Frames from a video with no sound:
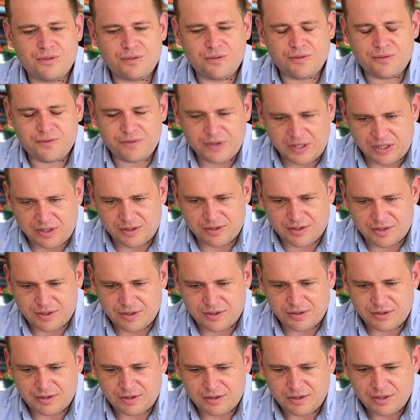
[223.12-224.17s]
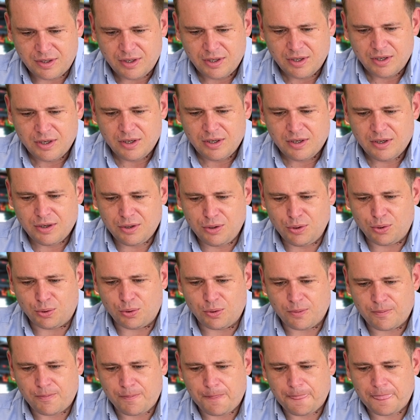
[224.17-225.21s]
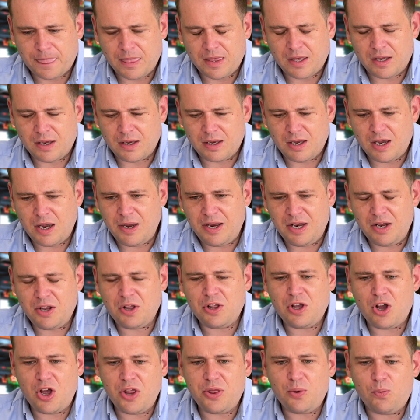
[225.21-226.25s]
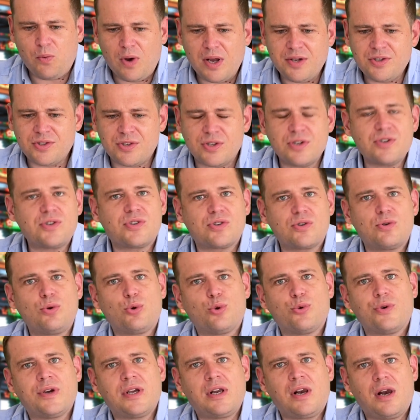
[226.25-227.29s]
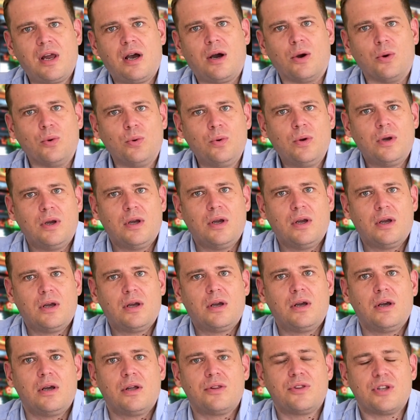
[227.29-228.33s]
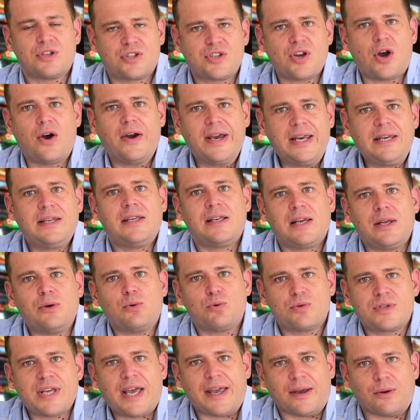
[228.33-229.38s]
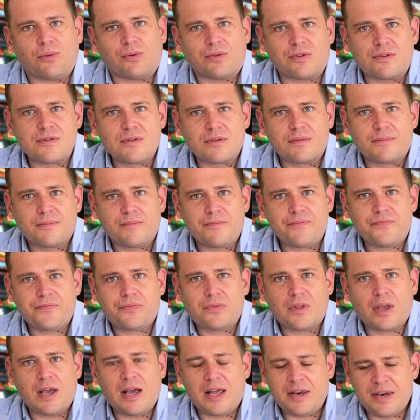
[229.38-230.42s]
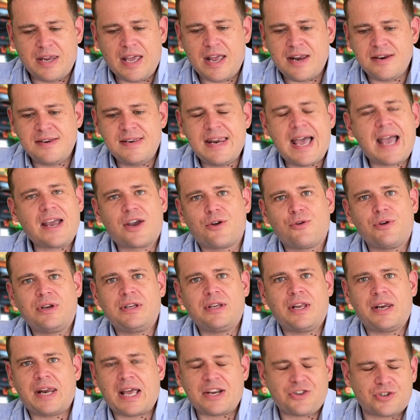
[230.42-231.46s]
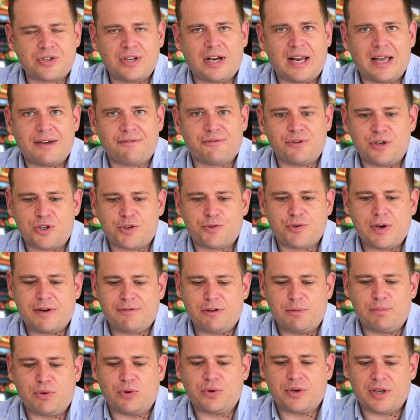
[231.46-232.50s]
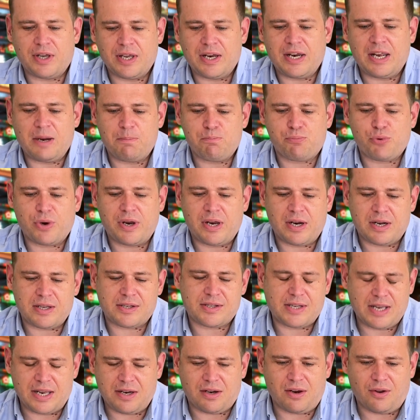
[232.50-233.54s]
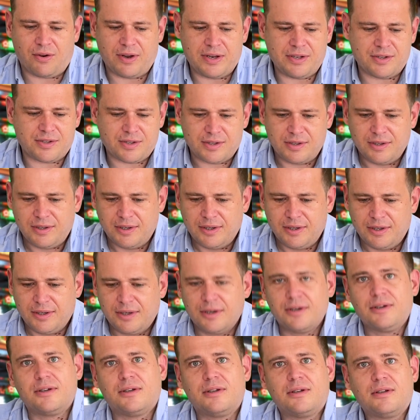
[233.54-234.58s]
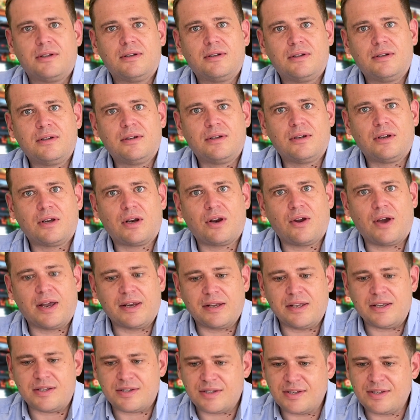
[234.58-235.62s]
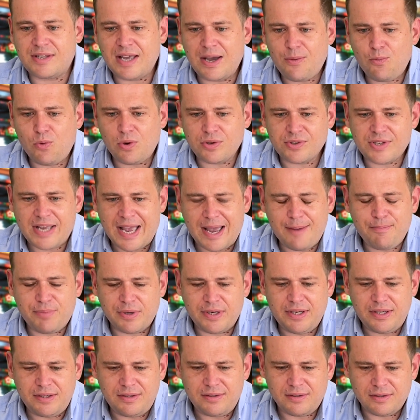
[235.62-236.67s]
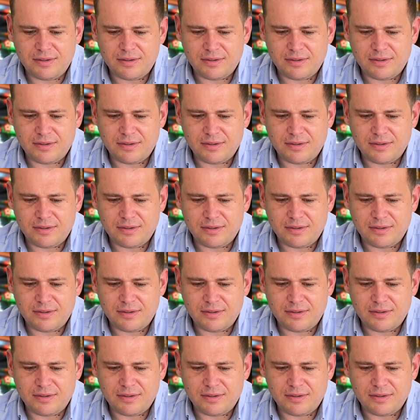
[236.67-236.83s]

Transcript: figures? Who? And are the ones that are scoring low the tiny little towns? And they're knackering the national average for everybody and then bringing us headlines like this. Is that what's happening?